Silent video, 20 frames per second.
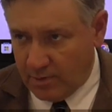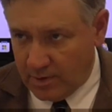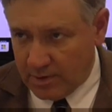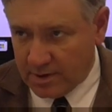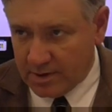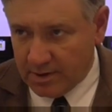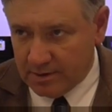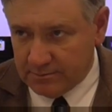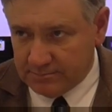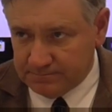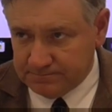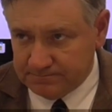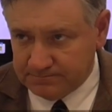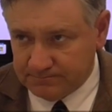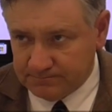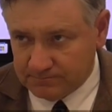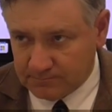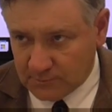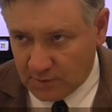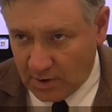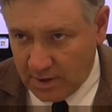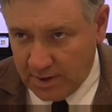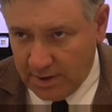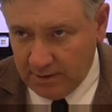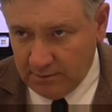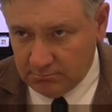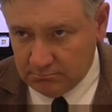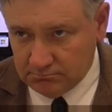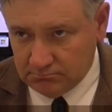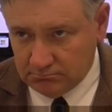work.
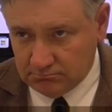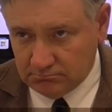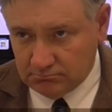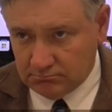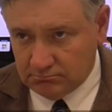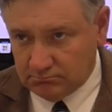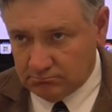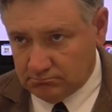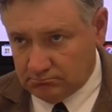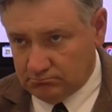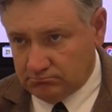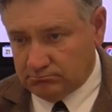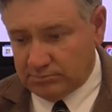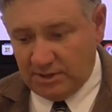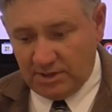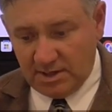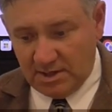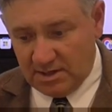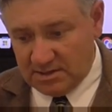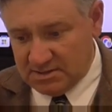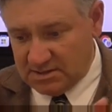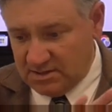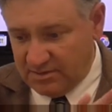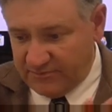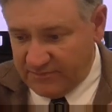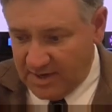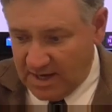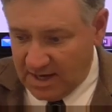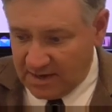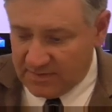Okay? Because of the
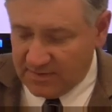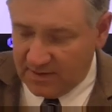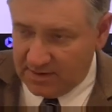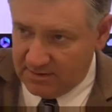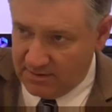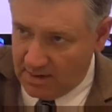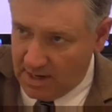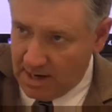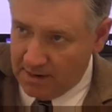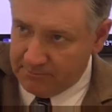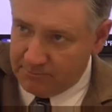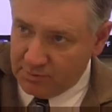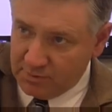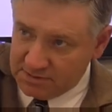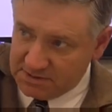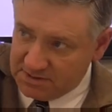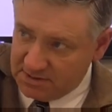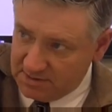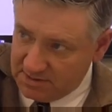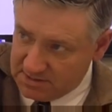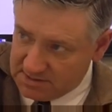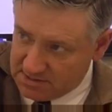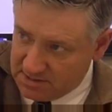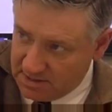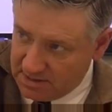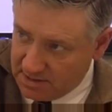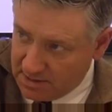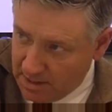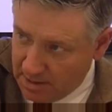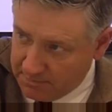fact that I'm pushing this
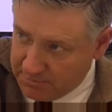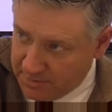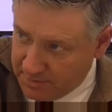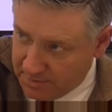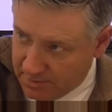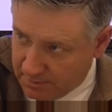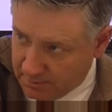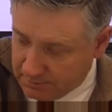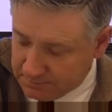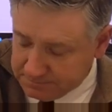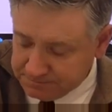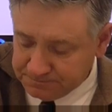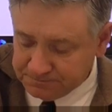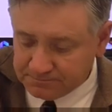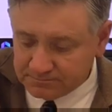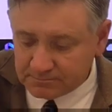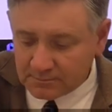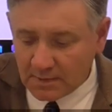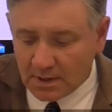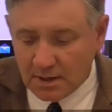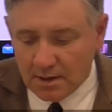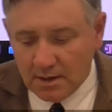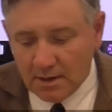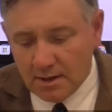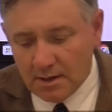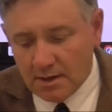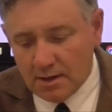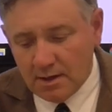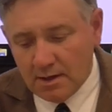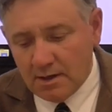thing up the hill.
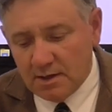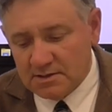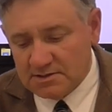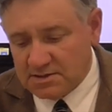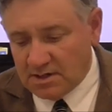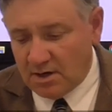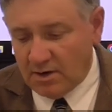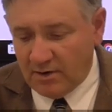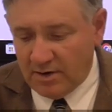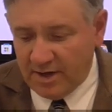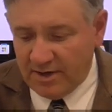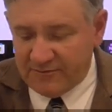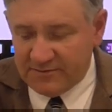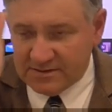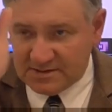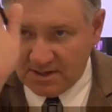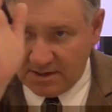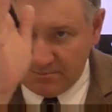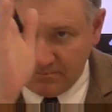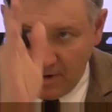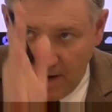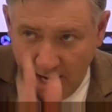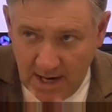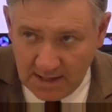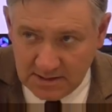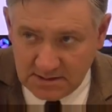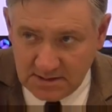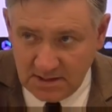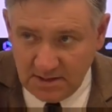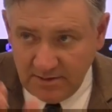So if it's a
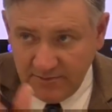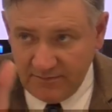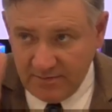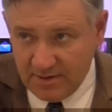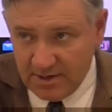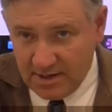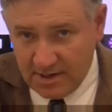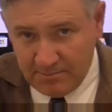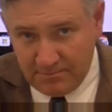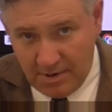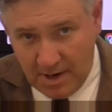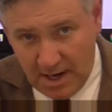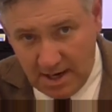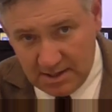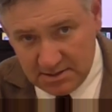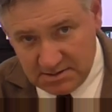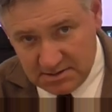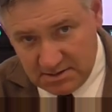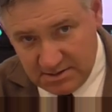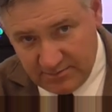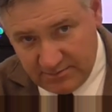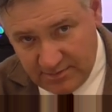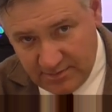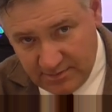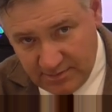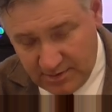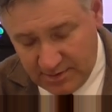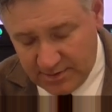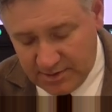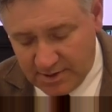positive,
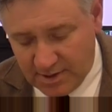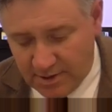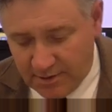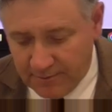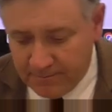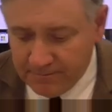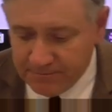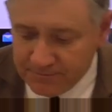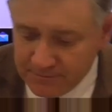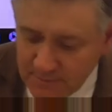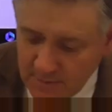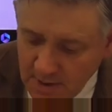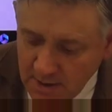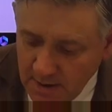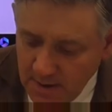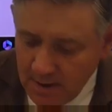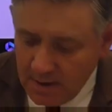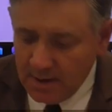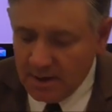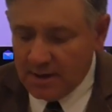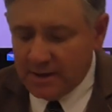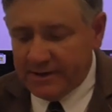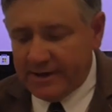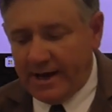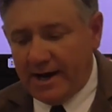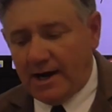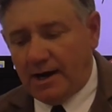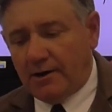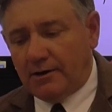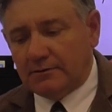there you go.
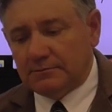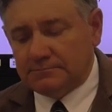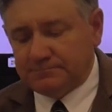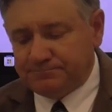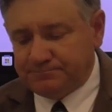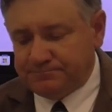Now,